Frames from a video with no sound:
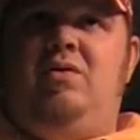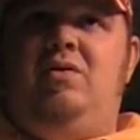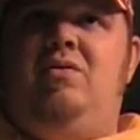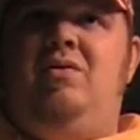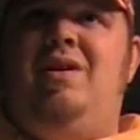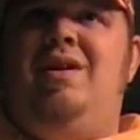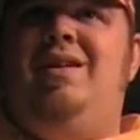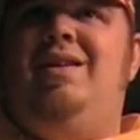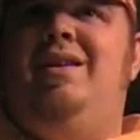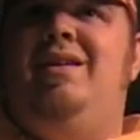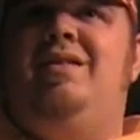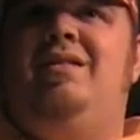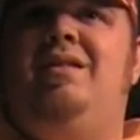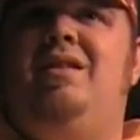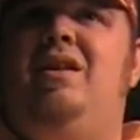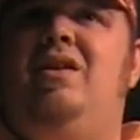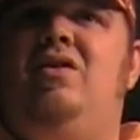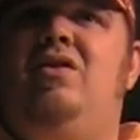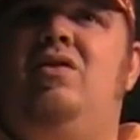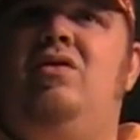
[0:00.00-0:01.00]
creating a
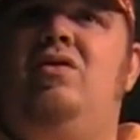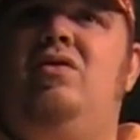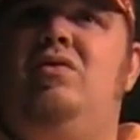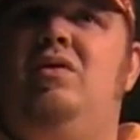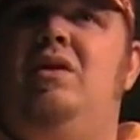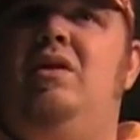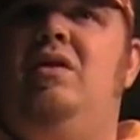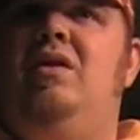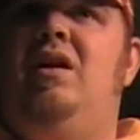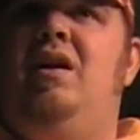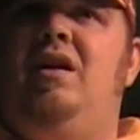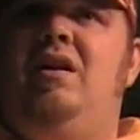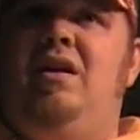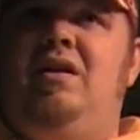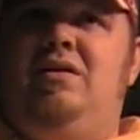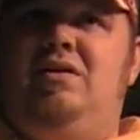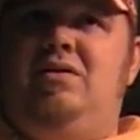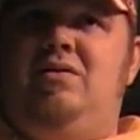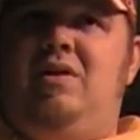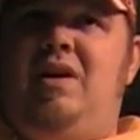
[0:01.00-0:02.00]
cleaner, greener
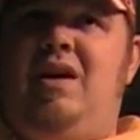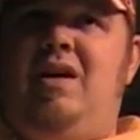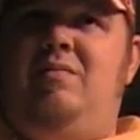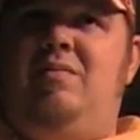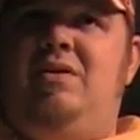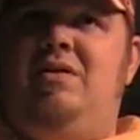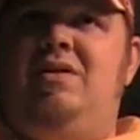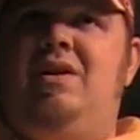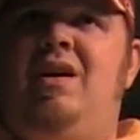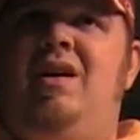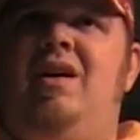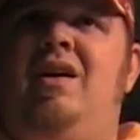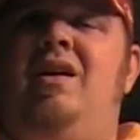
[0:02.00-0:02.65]
NDSU campus,